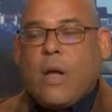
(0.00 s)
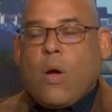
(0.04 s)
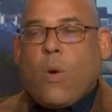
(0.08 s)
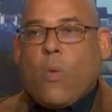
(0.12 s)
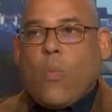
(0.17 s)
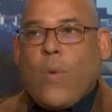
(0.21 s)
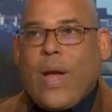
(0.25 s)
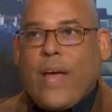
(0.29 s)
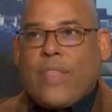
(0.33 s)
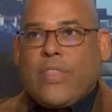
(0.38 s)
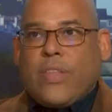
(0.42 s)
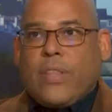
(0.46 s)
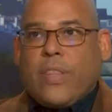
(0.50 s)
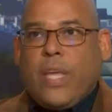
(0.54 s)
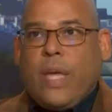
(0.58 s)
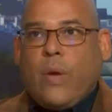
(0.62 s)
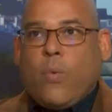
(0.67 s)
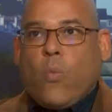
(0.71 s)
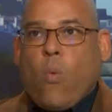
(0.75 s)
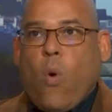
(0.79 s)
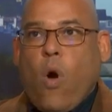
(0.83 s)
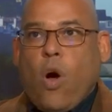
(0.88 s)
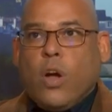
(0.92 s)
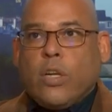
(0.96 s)
whether they
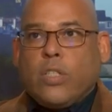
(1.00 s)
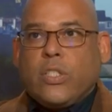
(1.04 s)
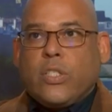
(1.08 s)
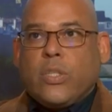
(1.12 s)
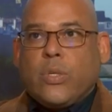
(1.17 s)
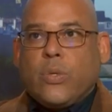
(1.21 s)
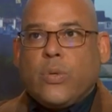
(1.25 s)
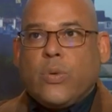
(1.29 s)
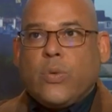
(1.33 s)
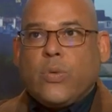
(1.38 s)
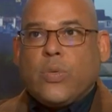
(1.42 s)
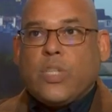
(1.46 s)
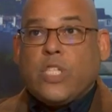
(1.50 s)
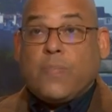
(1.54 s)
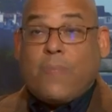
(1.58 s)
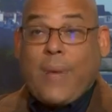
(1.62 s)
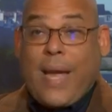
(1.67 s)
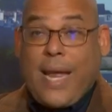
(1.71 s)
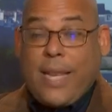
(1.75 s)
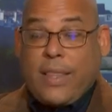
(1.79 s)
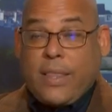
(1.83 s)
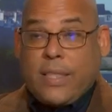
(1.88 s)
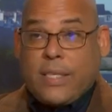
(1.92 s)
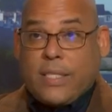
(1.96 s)
want to
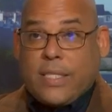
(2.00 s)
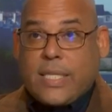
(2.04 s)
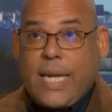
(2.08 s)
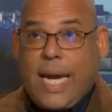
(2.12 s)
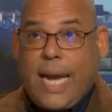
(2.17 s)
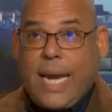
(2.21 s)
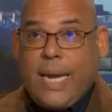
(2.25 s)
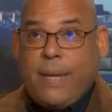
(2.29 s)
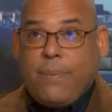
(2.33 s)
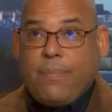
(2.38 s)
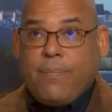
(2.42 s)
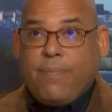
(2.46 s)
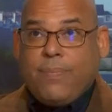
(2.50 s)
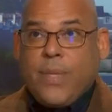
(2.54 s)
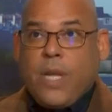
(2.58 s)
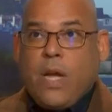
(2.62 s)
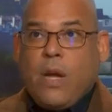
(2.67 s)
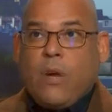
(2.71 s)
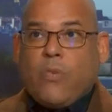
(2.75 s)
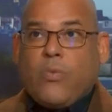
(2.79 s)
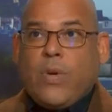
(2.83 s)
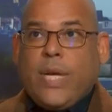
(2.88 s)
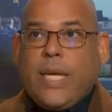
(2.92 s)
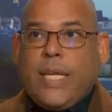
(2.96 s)
spend the time
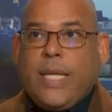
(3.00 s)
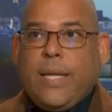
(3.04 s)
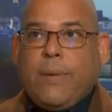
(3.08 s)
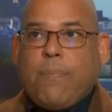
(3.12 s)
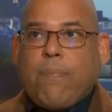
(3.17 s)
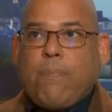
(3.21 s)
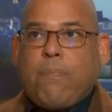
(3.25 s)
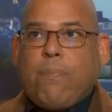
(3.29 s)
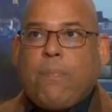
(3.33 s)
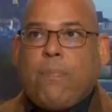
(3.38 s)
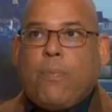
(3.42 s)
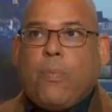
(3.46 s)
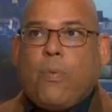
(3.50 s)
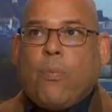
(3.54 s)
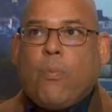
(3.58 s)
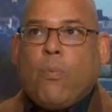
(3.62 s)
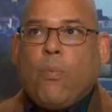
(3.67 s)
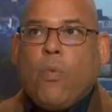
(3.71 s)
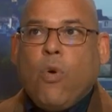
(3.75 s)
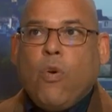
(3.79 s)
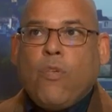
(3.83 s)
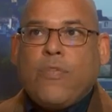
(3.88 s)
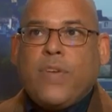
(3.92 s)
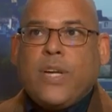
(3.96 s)
really
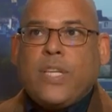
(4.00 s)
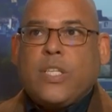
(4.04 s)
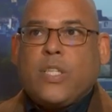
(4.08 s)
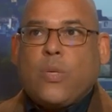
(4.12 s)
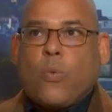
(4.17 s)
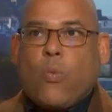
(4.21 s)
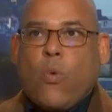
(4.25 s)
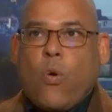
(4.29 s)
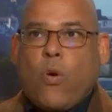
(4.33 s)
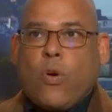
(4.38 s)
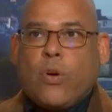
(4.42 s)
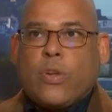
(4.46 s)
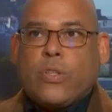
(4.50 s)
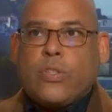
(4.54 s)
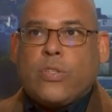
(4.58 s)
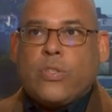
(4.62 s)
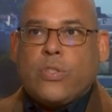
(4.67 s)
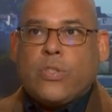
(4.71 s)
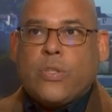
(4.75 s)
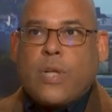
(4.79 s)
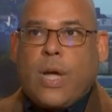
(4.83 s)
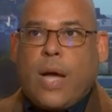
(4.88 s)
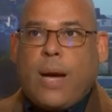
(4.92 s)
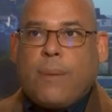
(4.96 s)
moving
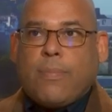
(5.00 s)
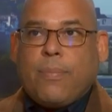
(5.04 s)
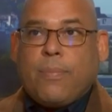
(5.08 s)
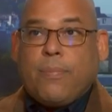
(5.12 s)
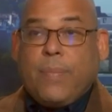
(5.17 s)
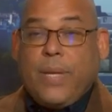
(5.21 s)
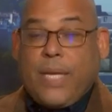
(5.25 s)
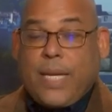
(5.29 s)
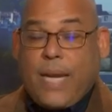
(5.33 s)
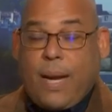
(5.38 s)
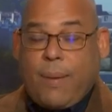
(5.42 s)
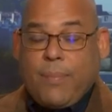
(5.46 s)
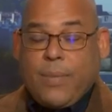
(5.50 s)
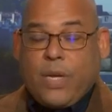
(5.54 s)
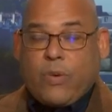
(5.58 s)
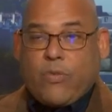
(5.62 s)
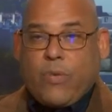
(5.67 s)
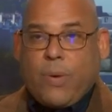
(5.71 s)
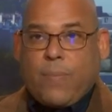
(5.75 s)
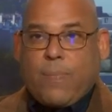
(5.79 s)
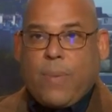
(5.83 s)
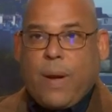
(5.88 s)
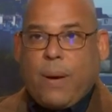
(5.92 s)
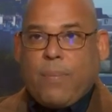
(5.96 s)
towards becoming a
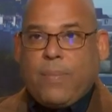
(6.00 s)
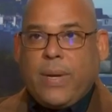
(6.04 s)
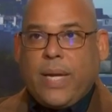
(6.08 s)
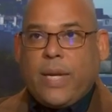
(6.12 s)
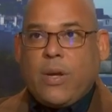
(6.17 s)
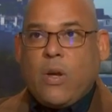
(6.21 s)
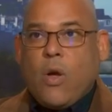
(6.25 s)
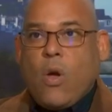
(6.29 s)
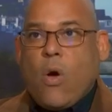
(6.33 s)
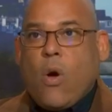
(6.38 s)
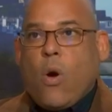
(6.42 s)
republic,